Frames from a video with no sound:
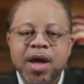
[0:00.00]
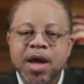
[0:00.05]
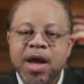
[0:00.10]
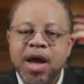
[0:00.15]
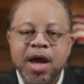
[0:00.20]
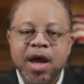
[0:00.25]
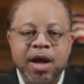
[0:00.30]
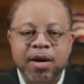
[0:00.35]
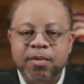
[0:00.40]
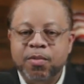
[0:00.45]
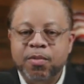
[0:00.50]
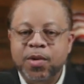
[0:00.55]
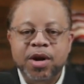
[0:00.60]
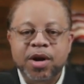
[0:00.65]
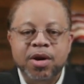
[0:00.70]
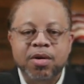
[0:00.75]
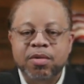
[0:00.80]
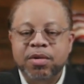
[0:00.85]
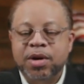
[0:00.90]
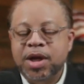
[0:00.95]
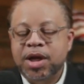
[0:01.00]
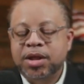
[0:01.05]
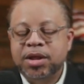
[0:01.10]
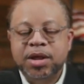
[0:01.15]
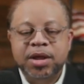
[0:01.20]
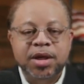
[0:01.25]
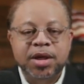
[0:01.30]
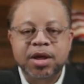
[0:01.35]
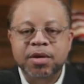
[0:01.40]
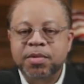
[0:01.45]
and that, we don't need to
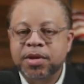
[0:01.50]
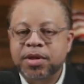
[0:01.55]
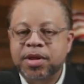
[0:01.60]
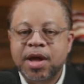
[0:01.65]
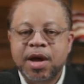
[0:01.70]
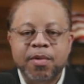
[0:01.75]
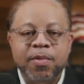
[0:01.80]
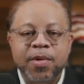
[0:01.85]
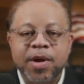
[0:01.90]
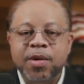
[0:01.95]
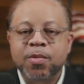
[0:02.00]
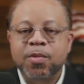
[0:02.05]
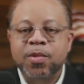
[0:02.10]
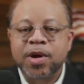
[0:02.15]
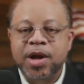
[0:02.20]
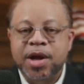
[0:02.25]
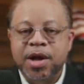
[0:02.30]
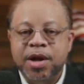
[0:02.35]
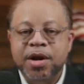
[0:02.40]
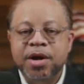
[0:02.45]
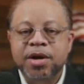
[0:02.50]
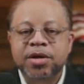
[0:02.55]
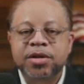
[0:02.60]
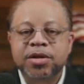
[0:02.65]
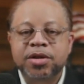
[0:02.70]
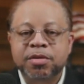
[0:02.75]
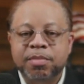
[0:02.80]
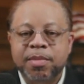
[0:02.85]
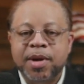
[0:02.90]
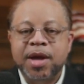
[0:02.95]
deal with that we, we're here
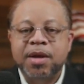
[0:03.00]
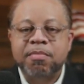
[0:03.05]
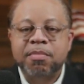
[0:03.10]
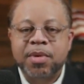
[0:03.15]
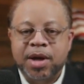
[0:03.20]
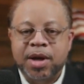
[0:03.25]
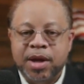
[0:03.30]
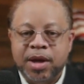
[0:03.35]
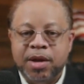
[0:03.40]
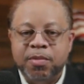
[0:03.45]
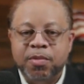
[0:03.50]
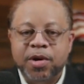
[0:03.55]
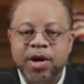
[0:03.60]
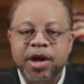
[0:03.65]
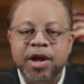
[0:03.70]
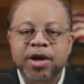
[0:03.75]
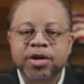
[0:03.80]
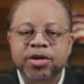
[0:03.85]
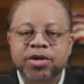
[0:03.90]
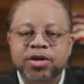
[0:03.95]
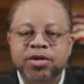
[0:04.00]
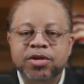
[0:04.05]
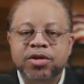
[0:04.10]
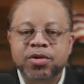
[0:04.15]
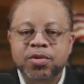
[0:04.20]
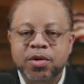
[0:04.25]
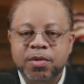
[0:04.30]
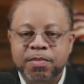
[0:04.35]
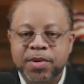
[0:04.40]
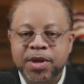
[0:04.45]
to make money we're here to
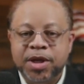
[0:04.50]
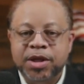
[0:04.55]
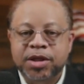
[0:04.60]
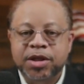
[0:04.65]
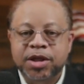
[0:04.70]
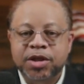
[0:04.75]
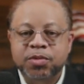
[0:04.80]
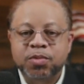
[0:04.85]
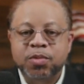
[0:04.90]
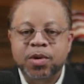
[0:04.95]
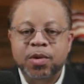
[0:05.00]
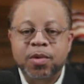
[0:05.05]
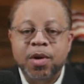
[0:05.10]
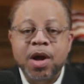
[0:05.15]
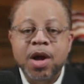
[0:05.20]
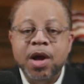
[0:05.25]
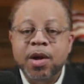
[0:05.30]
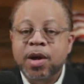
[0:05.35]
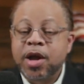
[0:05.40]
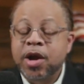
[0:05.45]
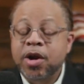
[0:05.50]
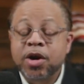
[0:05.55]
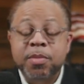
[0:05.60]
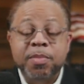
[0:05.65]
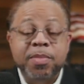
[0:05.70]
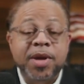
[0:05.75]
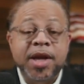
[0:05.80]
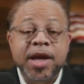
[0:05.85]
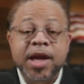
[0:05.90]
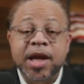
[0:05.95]
do a business we're here to
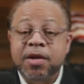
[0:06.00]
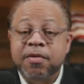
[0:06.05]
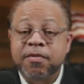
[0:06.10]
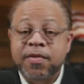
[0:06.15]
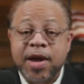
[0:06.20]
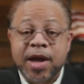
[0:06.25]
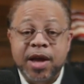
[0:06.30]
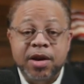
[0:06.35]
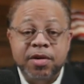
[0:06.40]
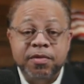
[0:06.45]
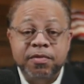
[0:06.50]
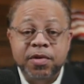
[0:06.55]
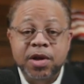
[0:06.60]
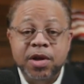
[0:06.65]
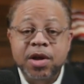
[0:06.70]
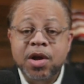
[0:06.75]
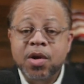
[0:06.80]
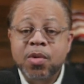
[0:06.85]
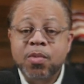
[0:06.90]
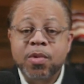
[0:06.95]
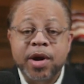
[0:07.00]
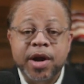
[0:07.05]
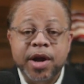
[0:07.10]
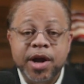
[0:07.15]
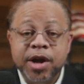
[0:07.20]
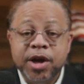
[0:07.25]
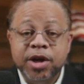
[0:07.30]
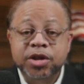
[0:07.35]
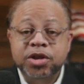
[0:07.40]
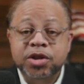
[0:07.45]
be innovative we're
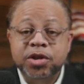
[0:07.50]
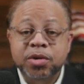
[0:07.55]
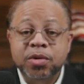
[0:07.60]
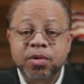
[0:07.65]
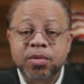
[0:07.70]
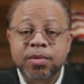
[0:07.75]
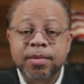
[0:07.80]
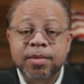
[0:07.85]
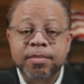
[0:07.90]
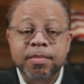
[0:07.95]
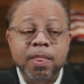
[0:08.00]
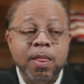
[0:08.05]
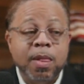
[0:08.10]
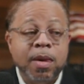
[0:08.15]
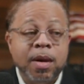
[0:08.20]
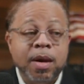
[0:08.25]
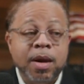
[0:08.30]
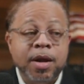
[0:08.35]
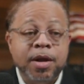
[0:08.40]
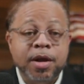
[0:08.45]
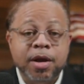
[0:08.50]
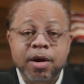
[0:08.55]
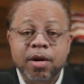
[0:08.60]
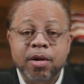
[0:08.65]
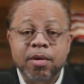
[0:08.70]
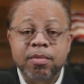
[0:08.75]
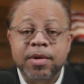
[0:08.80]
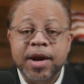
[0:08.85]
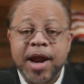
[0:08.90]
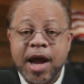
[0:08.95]
here to you know
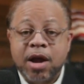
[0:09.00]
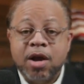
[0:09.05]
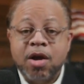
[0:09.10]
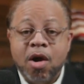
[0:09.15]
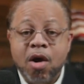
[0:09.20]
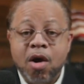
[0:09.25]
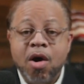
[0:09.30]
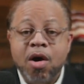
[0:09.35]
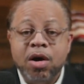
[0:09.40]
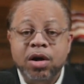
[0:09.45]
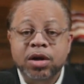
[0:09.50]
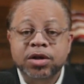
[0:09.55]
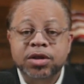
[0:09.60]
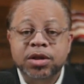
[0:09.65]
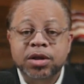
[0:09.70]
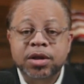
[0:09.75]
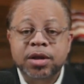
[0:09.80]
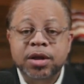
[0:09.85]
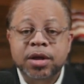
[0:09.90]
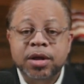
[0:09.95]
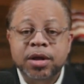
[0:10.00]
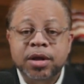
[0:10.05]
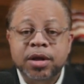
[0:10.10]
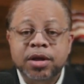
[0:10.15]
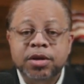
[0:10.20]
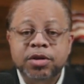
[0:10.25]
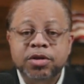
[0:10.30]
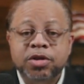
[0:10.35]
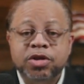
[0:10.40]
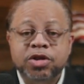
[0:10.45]
not cause
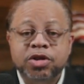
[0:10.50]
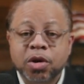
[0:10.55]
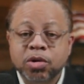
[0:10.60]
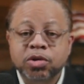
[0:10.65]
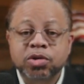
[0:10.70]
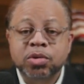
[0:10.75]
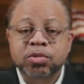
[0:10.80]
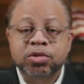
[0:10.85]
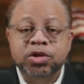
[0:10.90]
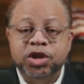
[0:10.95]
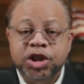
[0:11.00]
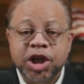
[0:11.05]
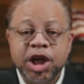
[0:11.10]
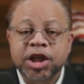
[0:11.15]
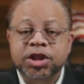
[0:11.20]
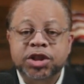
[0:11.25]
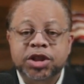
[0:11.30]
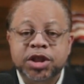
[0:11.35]
social justice